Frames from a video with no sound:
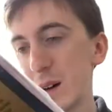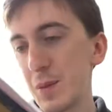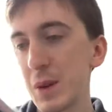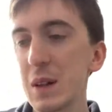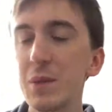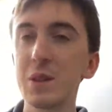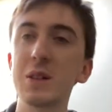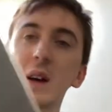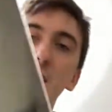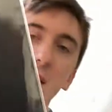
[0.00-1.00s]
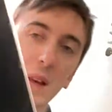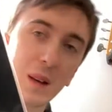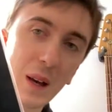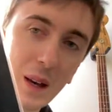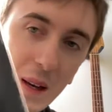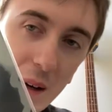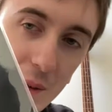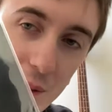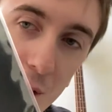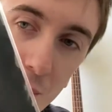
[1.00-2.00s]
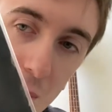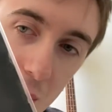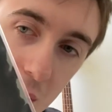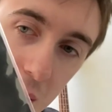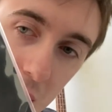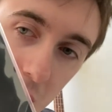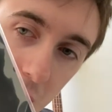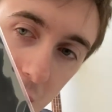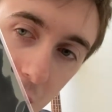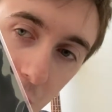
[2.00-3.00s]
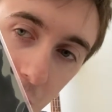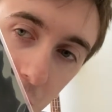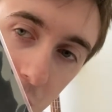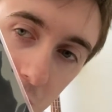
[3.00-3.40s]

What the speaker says: I believe this is how it encountered, but I think I bought